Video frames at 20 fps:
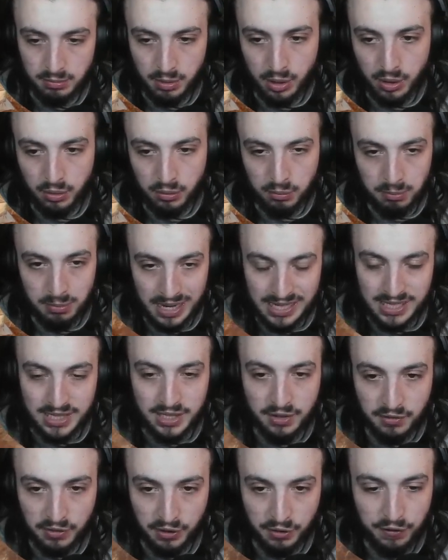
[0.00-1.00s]
Bro,
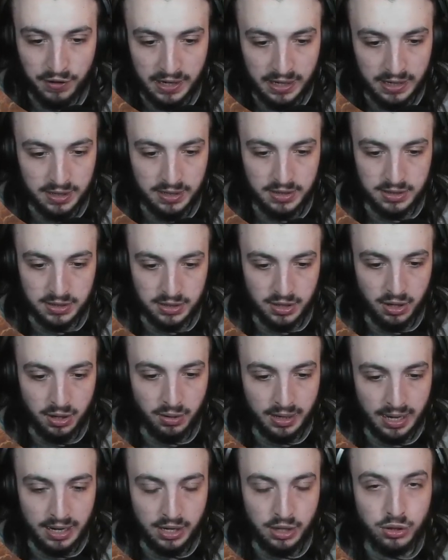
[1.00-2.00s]
blessing of the fingers.
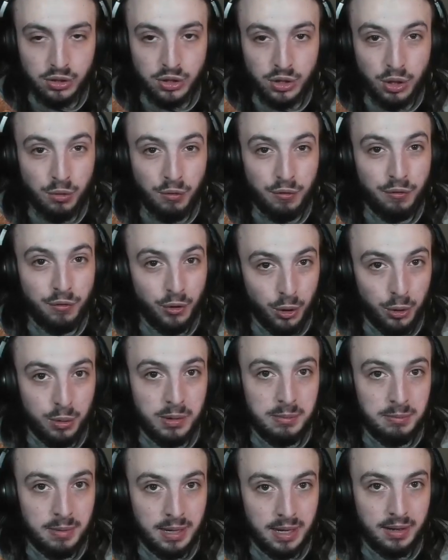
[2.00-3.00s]
Okay, you're too
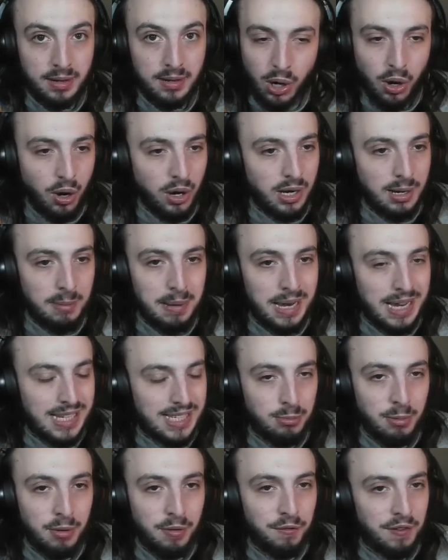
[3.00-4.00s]
forward, man. What kind of
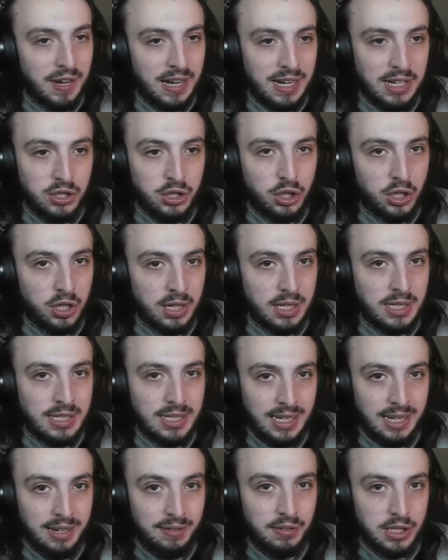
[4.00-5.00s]
blessing with fingers you are gonna
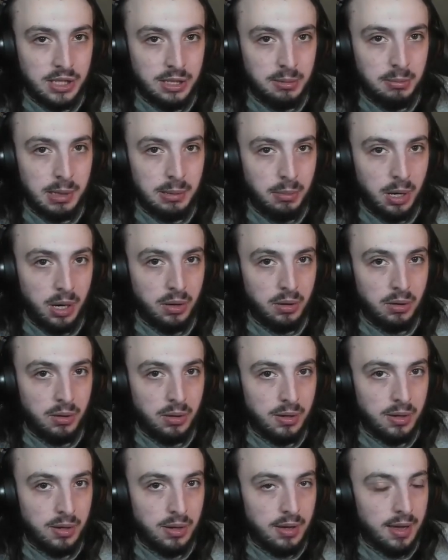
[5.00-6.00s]
deliver to me, bro?
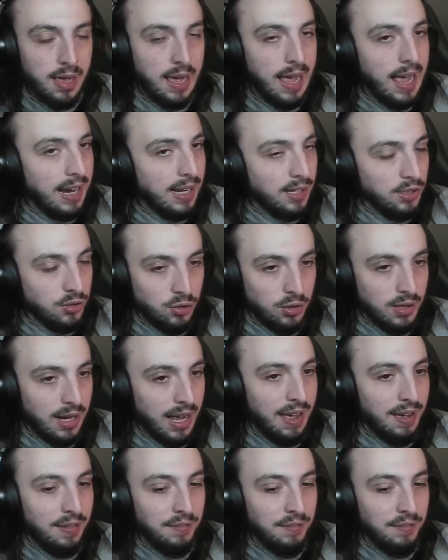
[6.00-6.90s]
I ain't trying to